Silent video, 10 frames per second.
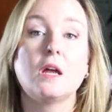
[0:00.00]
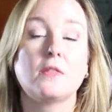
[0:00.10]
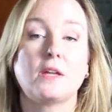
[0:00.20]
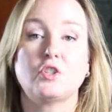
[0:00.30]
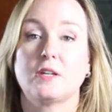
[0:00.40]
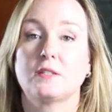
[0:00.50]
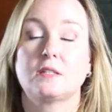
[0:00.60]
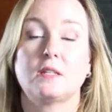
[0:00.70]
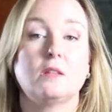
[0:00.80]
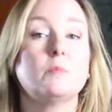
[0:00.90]
They
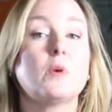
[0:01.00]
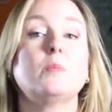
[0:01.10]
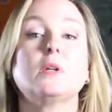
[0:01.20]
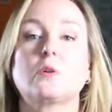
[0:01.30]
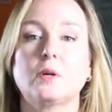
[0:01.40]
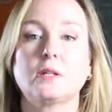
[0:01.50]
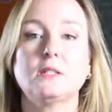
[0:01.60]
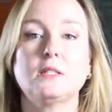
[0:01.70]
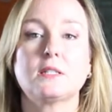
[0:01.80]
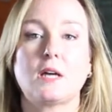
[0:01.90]
just, in the moment,
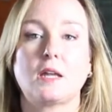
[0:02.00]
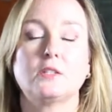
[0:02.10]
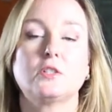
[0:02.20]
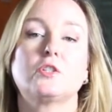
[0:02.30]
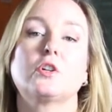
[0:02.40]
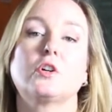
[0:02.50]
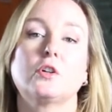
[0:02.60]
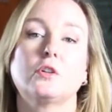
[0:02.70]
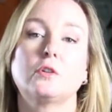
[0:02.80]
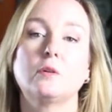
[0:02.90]
quickly decided to
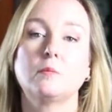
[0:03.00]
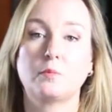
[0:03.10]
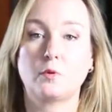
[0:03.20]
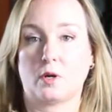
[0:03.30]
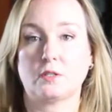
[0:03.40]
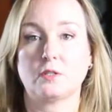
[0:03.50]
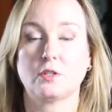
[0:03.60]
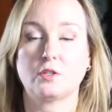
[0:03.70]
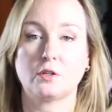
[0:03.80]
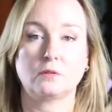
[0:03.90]
turn port,
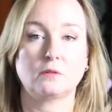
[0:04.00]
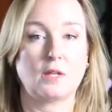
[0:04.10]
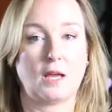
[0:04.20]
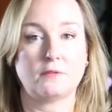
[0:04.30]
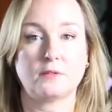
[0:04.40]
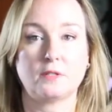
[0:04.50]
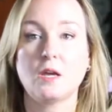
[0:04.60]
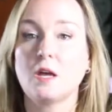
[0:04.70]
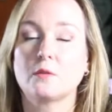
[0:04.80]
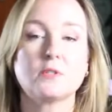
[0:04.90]
to turn left.
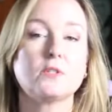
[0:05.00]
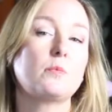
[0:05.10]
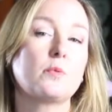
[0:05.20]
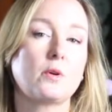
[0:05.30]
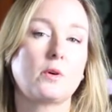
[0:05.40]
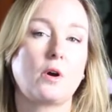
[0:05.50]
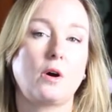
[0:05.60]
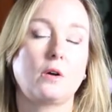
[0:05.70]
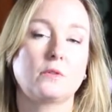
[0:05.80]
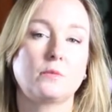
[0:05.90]
There was no
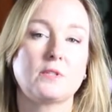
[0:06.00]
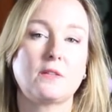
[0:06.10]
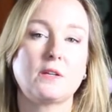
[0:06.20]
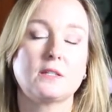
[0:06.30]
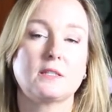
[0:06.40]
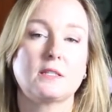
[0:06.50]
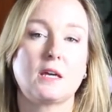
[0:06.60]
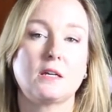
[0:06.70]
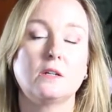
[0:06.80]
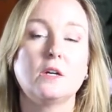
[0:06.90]
protocol. There was nothing that
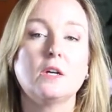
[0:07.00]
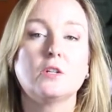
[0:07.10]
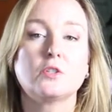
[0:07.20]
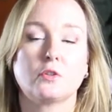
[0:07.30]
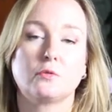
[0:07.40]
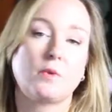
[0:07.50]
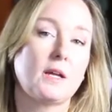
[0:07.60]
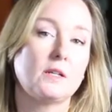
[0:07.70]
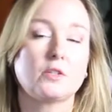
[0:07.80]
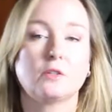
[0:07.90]
said, turn
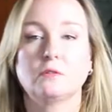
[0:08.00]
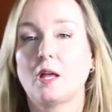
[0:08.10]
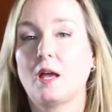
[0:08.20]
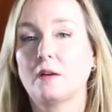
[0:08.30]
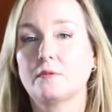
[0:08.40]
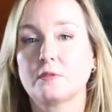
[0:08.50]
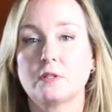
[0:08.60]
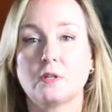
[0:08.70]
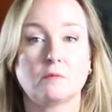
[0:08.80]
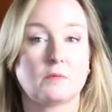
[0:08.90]
right, turn left,
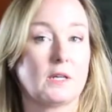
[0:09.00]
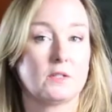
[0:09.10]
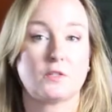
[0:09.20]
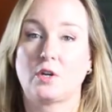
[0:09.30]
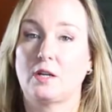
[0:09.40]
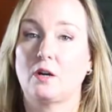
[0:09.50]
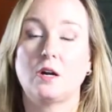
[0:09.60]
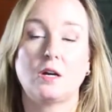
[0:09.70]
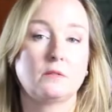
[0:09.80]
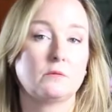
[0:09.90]
hit it straight
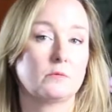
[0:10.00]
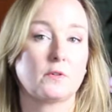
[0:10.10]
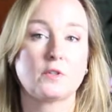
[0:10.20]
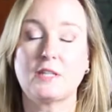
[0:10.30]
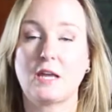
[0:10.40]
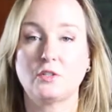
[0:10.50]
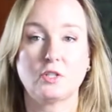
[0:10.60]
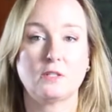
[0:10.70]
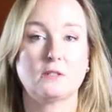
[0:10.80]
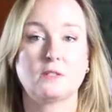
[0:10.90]
on, reverse
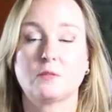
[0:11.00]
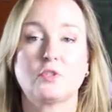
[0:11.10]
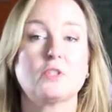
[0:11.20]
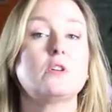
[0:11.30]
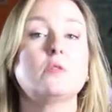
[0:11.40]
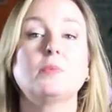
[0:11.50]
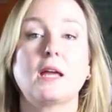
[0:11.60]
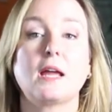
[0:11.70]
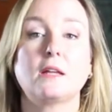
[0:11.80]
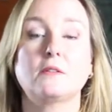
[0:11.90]
engines. There was just no
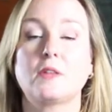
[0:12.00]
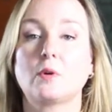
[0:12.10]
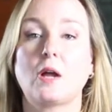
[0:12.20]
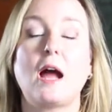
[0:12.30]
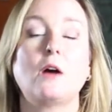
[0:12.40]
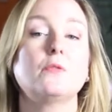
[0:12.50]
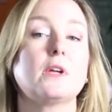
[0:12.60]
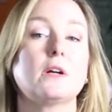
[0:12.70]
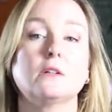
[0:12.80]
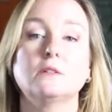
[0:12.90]
plan. They were out
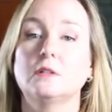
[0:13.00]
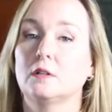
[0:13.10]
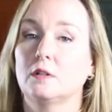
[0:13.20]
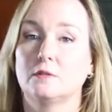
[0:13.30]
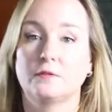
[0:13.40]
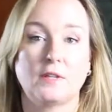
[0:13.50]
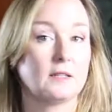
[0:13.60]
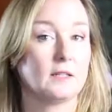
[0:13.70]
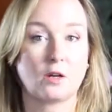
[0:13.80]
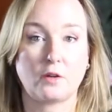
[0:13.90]
there
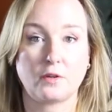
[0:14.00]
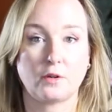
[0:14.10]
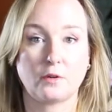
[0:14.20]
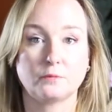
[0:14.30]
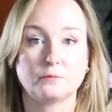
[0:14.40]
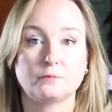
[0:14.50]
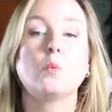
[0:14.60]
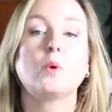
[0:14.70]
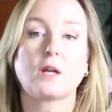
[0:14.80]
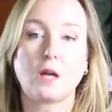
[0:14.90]
flailing on their own.
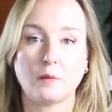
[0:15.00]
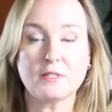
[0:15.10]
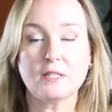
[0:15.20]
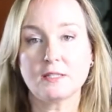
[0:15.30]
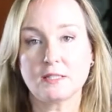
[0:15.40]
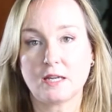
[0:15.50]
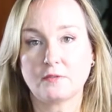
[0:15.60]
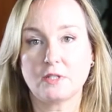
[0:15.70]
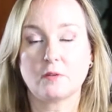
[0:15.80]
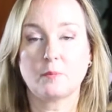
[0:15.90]
When it comes to the
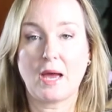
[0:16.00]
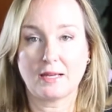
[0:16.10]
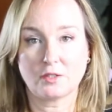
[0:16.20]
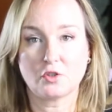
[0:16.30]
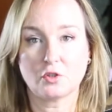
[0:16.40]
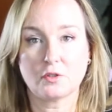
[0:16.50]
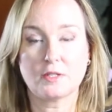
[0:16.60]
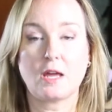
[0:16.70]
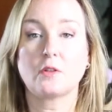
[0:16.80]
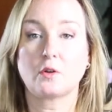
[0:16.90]
safety of the
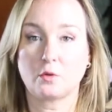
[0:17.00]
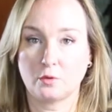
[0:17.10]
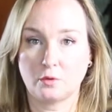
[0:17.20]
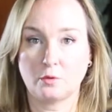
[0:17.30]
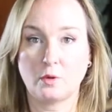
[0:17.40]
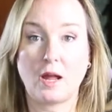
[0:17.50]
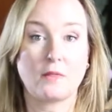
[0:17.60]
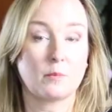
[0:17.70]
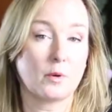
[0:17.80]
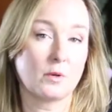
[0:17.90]
passengers, the crew,
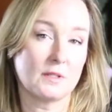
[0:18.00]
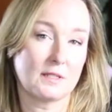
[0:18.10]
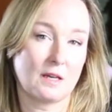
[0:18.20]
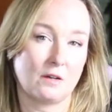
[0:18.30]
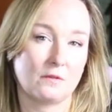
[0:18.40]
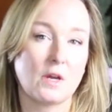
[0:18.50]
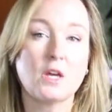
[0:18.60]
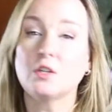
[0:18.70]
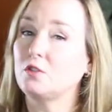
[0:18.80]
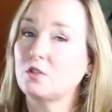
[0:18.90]
and the boat itself,
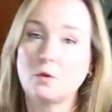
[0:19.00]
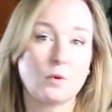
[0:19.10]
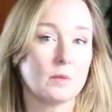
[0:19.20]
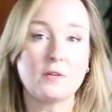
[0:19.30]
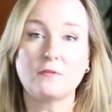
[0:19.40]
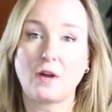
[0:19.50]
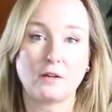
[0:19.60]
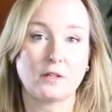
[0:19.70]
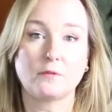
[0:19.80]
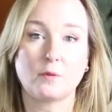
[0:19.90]
you don't want to be
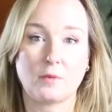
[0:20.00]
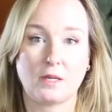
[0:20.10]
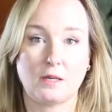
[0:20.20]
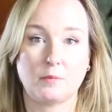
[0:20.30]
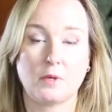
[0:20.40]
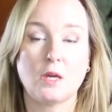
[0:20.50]
firing from the hip.